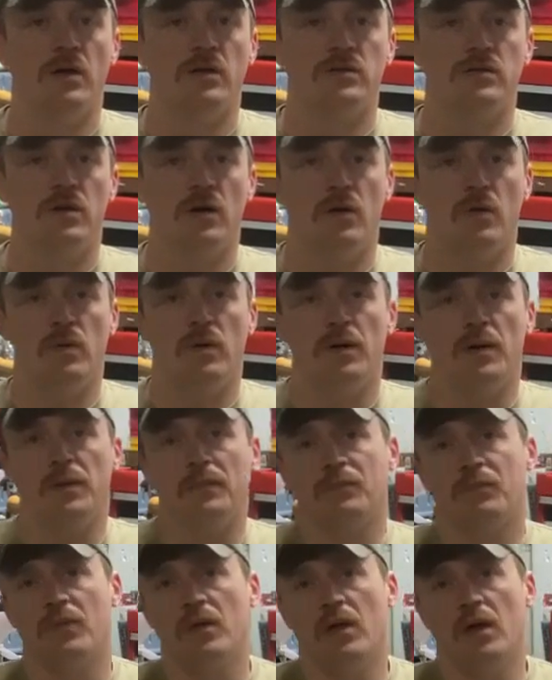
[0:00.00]
So I
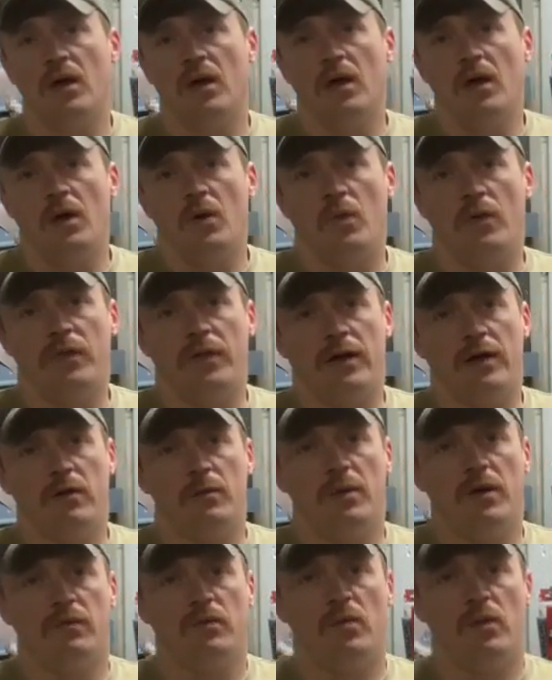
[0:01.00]
want to thank
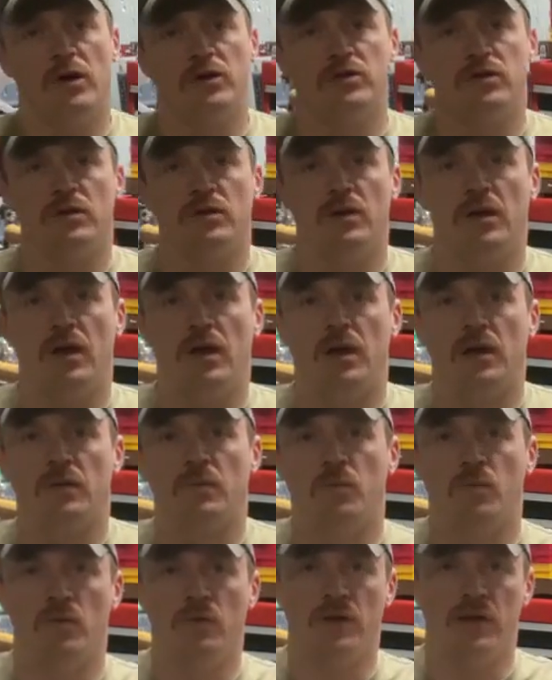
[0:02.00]
everybody for watching, and
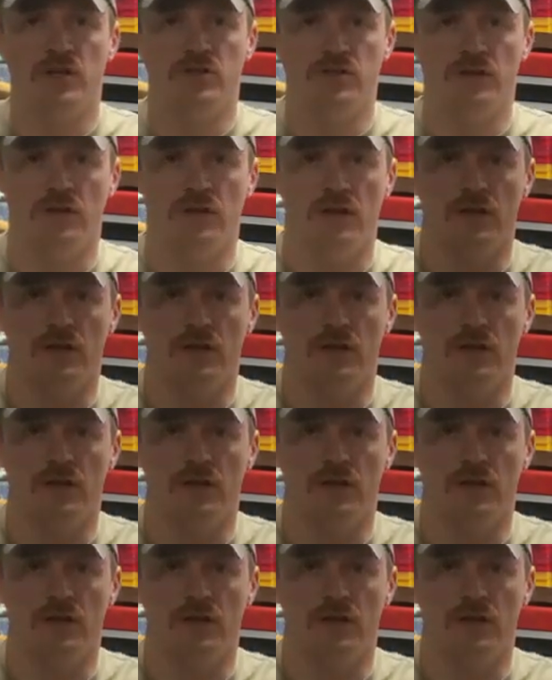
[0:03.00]
we'll catch you in the